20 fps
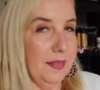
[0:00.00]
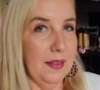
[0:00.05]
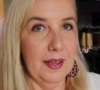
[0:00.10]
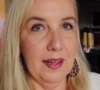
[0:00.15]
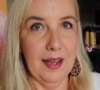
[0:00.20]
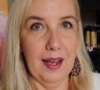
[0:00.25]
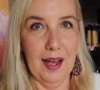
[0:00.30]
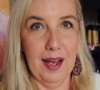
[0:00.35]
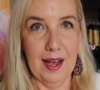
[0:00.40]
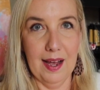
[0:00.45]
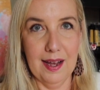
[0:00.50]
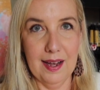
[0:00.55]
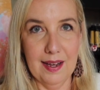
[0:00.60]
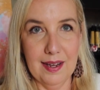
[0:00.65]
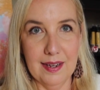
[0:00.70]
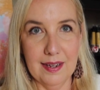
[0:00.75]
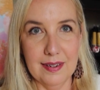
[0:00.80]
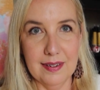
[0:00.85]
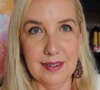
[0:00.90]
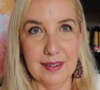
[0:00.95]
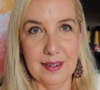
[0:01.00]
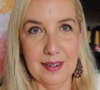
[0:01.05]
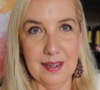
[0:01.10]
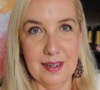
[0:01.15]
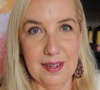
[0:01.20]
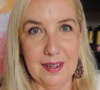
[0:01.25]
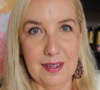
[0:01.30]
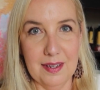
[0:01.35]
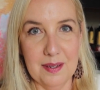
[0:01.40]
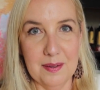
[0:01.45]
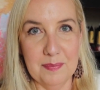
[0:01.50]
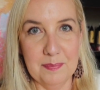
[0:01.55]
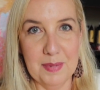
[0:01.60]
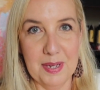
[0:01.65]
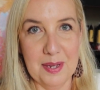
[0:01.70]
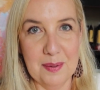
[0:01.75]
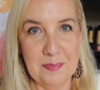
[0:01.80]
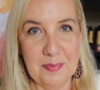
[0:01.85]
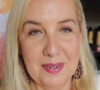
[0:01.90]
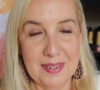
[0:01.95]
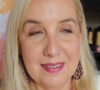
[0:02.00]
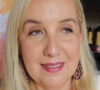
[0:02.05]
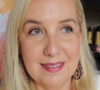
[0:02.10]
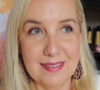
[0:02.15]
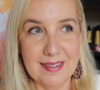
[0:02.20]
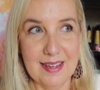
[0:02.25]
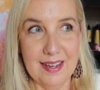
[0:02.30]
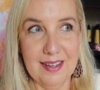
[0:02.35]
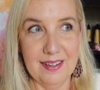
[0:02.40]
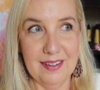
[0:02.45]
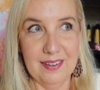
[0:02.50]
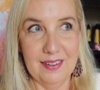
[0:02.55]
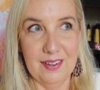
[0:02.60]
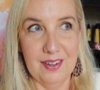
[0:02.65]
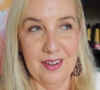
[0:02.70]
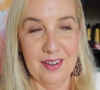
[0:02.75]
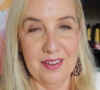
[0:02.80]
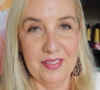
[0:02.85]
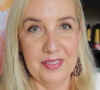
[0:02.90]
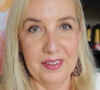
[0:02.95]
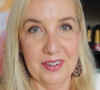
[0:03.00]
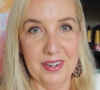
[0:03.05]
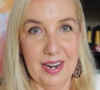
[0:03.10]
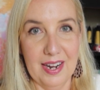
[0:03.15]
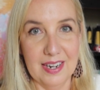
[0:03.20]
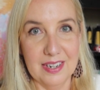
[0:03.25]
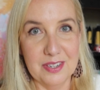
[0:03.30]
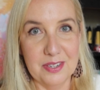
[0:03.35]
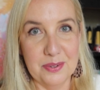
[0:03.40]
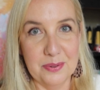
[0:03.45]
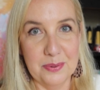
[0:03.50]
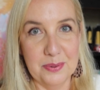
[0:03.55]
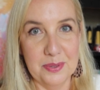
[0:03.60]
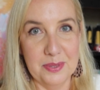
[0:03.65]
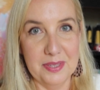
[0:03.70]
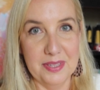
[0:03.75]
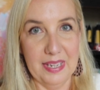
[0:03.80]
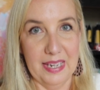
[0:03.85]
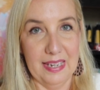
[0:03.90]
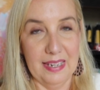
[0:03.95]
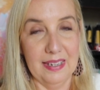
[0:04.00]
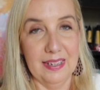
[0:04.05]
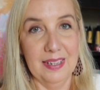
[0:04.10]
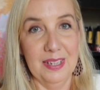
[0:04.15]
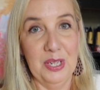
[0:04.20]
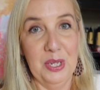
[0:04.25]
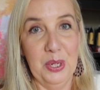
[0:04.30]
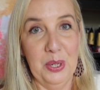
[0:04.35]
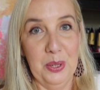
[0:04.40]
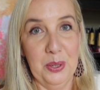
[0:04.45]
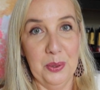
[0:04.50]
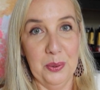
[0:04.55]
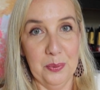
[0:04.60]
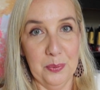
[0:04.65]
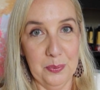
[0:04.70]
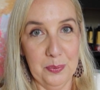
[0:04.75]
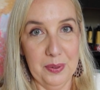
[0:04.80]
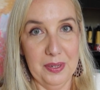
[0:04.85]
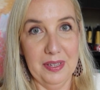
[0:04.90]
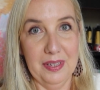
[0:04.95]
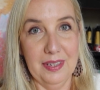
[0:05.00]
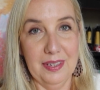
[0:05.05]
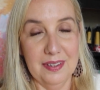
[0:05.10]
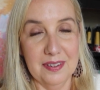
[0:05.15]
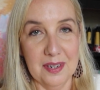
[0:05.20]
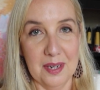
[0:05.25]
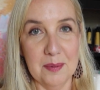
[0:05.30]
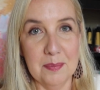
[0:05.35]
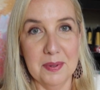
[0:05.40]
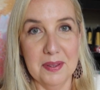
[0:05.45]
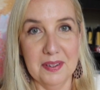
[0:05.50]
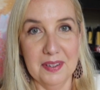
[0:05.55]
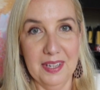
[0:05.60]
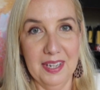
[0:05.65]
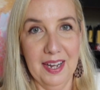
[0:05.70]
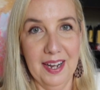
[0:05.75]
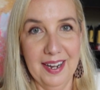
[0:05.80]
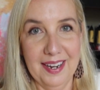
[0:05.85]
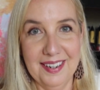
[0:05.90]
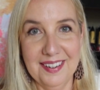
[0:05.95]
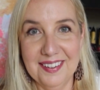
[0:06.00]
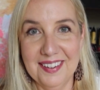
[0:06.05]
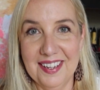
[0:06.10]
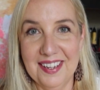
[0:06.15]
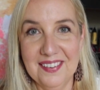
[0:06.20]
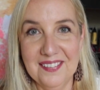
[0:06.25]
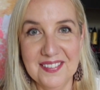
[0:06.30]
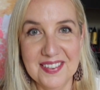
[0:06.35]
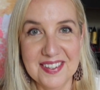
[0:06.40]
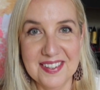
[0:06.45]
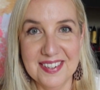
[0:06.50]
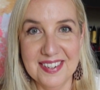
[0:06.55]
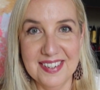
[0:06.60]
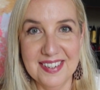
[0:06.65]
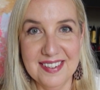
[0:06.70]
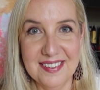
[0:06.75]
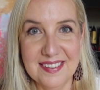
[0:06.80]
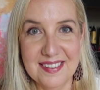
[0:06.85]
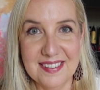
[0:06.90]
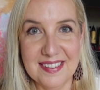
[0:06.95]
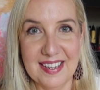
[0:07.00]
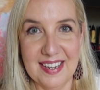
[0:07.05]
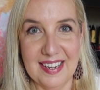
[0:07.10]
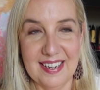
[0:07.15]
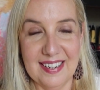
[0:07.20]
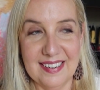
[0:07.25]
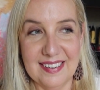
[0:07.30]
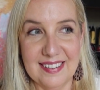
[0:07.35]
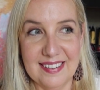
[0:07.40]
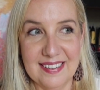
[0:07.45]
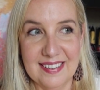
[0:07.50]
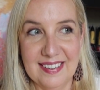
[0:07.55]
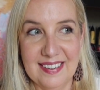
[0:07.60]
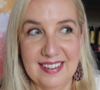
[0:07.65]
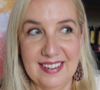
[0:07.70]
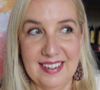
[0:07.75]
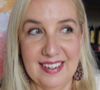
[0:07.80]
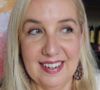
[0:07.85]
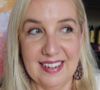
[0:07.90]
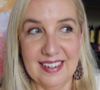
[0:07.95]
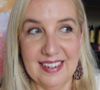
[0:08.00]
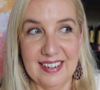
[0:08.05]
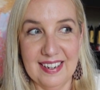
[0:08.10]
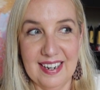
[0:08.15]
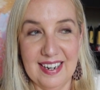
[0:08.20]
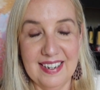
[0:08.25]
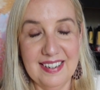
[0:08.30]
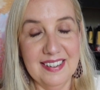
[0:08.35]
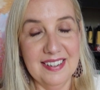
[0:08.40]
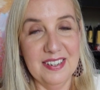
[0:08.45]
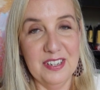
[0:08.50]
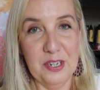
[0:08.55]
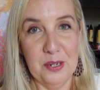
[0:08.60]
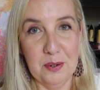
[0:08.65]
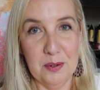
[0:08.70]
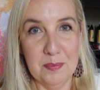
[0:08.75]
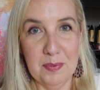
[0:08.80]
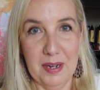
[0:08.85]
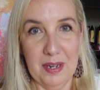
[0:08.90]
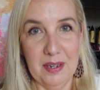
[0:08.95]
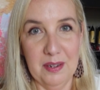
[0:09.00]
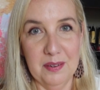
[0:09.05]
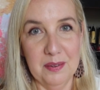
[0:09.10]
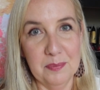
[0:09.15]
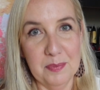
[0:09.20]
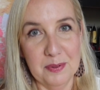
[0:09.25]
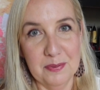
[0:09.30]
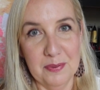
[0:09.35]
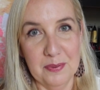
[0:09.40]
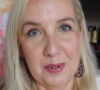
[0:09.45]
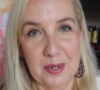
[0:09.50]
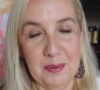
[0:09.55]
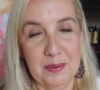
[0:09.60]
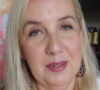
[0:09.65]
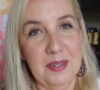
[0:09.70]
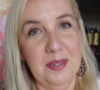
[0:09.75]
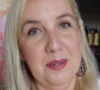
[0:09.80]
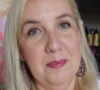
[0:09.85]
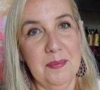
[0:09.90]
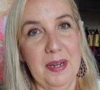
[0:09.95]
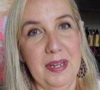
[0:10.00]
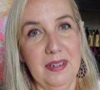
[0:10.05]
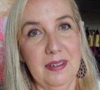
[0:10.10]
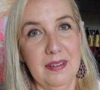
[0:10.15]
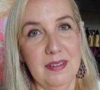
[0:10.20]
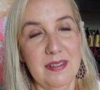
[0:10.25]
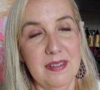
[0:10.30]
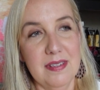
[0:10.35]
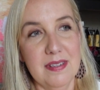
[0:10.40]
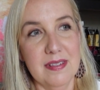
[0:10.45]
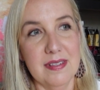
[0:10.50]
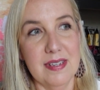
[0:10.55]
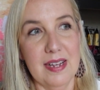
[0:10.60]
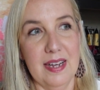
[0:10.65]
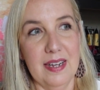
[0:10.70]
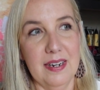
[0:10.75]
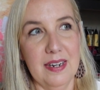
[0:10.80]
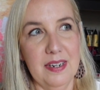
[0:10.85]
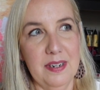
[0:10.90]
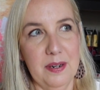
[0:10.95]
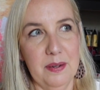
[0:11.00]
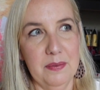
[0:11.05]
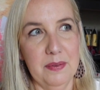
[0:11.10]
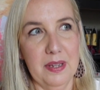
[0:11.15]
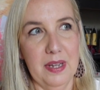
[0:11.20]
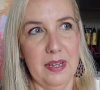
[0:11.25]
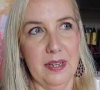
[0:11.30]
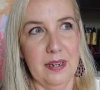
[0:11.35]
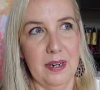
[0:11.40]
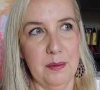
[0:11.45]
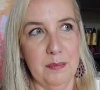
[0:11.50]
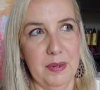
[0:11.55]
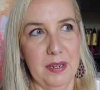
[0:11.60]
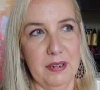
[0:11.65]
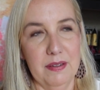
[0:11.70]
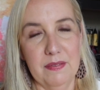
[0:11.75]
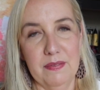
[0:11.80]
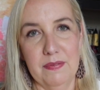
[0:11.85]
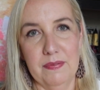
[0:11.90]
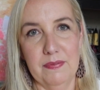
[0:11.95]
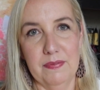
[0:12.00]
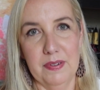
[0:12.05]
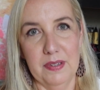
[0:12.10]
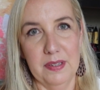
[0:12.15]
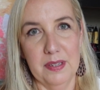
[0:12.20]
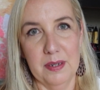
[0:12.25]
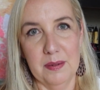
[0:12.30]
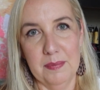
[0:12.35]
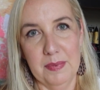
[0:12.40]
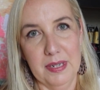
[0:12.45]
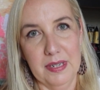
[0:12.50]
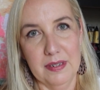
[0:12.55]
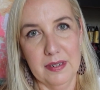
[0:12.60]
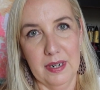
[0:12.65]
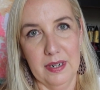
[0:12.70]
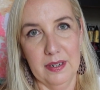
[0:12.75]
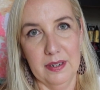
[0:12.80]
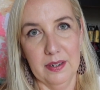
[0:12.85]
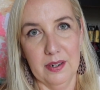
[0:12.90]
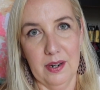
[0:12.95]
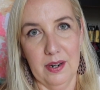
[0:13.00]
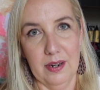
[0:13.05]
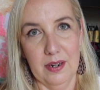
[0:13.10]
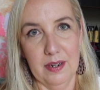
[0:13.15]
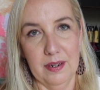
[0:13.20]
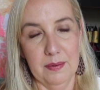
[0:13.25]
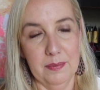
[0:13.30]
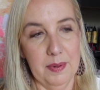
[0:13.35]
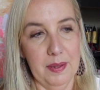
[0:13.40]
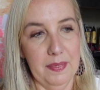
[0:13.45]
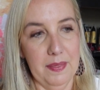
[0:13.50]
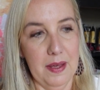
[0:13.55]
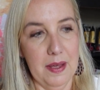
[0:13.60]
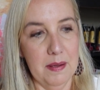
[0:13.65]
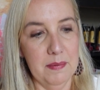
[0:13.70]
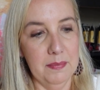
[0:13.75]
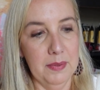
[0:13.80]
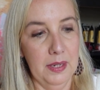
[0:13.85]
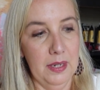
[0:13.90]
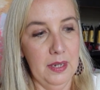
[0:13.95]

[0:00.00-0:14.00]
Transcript: they had a big sale on their actual like really top of the line canvases that I didn't know about before I went into Michael's. Had I known that, I might have filled up my entire car with them